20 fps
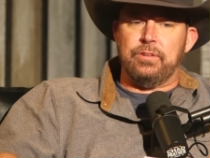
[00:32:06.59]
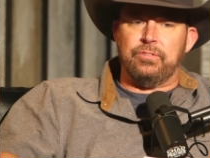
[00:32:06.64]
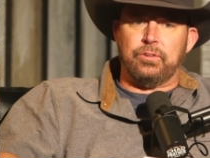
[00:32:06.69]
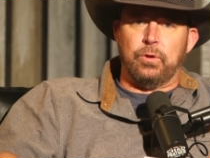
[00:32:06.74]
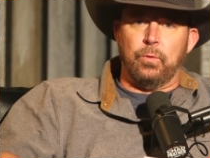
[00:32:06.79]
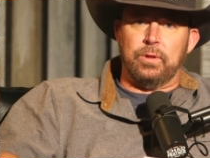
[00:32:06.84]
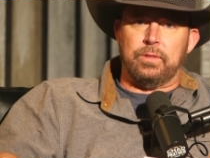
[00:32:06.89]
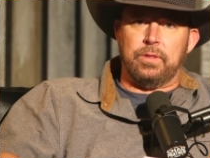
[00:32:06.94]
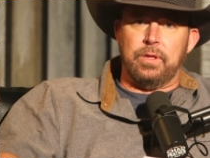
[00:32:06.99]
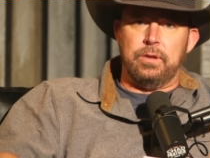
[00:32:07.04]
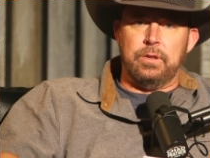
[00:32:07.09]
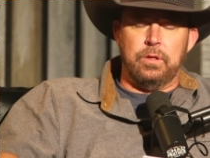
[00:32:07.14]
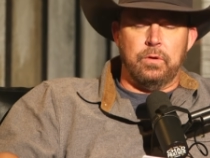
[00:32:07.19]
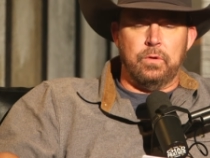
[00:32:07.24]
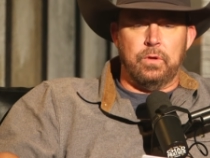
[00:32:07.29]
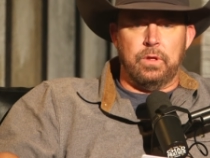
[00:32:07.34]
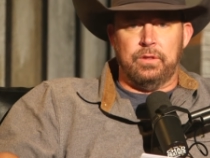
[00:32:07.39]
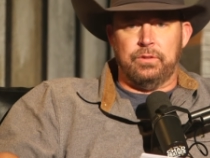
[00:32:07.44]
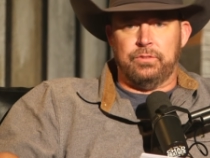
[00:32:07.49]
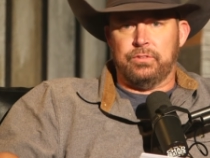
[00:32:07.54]
And so what they
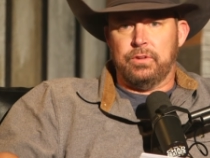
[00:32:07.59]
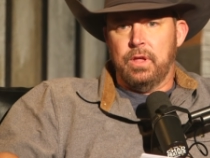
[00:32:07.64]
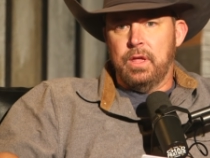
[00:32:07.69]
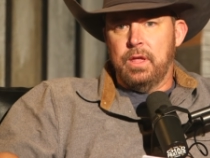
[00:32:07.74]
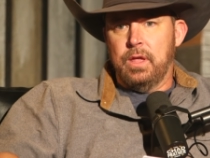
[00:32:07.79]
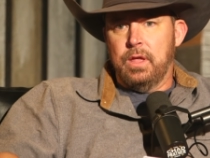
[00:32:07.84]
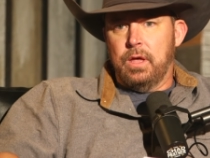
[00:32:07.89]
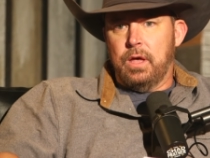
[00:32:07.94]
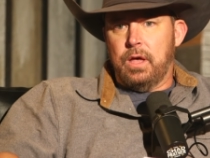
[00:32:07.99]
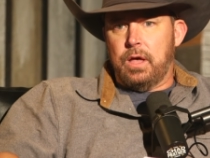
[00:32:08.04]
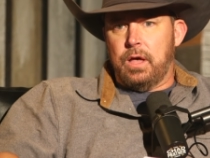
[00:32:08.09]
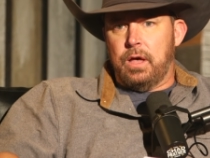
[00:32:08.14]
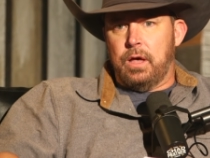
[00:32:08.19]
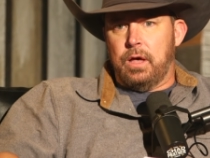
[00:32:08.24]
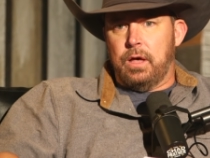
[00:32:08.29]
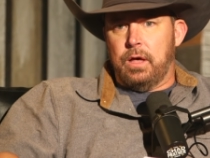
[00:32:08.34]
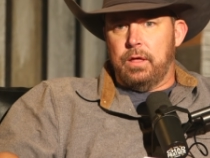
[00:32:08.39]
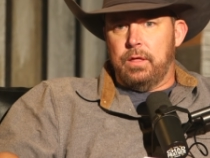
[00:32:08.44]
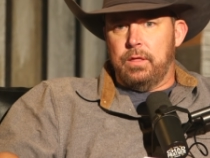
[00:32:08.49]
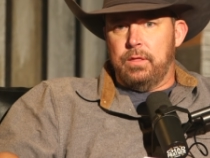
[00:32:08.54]
do is
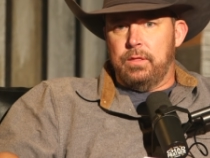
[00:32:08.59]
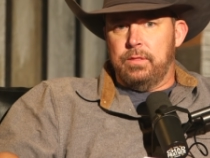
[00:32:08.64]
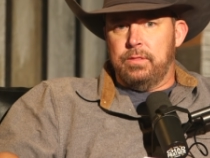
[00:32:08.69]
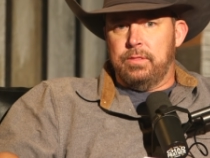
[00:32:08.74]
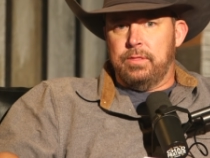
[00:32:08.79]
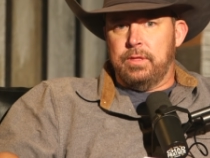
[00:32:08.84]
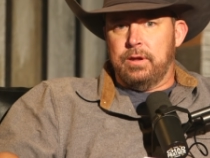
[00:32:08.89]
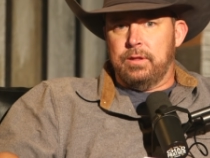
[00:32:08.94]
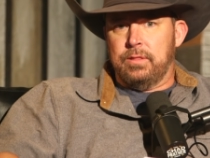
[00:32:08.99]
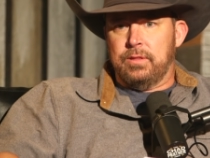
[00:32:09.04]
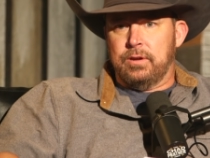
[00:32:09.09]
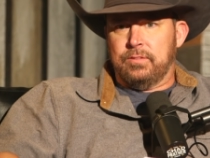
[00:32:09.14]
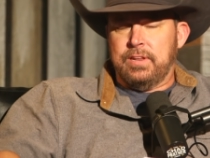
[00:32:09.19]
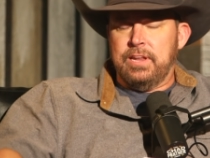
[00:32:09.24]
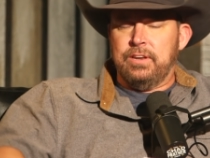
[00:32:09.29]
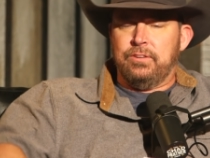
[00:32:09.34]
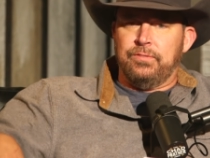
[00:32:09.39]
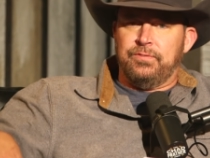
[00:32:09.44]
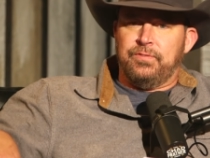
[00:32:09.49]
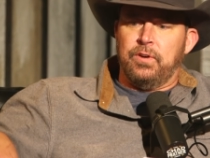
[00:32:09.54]
uh, they're, they're
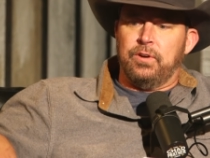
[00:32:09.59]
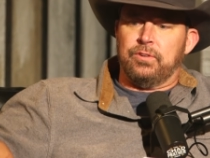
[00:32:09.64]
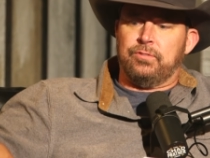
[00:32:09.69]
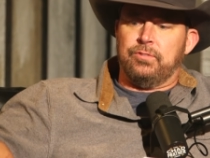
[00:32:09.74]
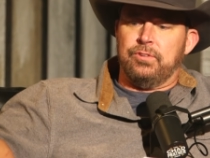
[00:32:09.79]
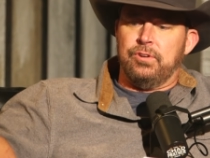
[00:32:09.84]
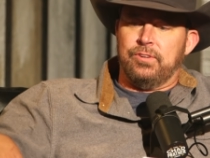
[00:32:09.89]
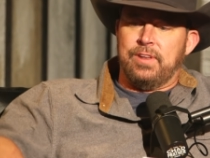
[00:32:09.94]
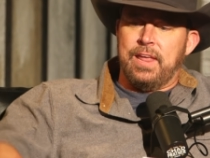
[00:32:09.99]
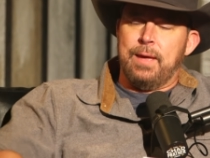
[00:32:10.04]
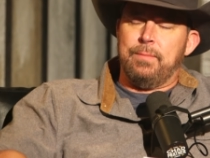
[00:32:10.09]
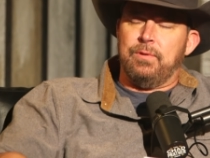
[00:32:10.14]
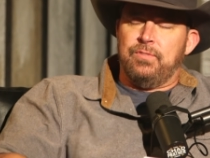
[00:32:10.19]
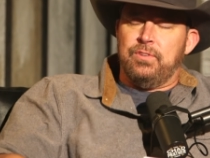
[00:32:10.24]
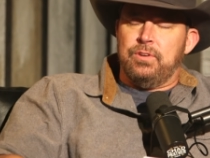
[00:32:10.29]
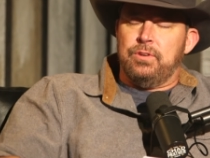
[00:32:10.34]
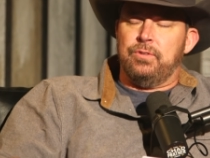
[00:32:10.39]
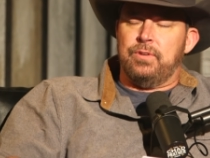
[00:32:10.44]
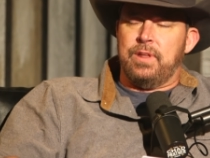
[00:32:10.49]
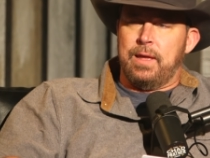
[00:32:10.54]
teaching folks you're damned
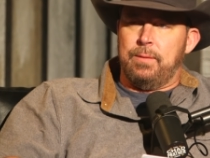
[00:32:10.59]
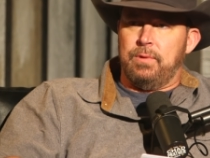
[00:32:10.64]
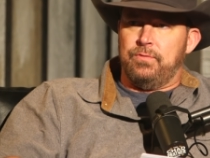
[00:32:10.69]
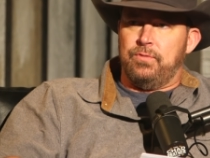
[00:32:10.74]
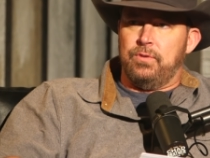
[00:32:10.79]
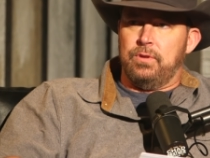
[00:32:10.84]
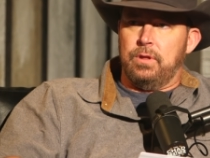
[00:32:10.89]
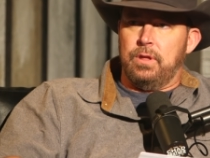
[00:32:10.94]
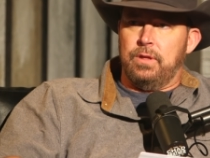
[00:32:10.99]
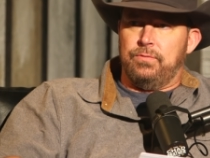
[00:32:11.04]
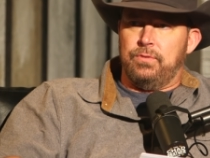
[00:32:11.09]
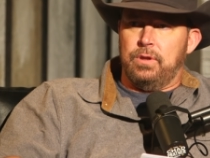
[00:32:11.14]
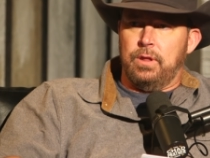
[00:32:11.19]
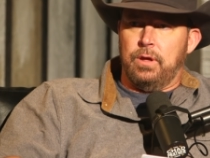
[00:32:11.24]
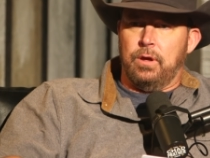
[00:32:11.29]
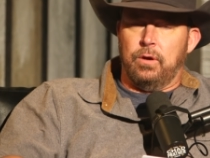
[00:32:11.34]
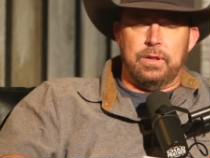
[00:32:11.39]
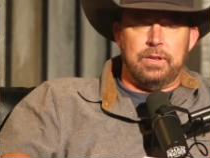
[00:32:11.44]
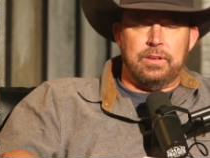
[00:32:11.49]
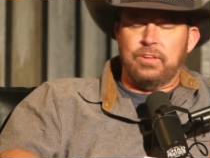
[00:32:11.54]
if you do, damned if you if you
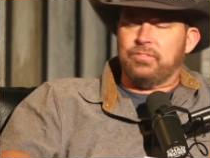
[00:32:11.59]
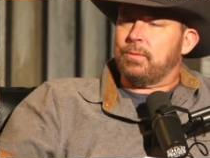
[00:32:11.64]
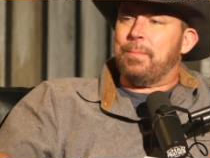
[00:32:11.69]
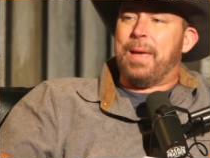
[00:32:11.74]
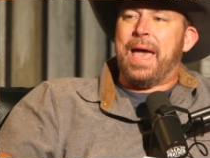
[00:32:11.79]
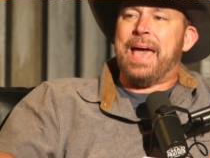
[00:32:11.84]
don't. It doesn't mm-hmm.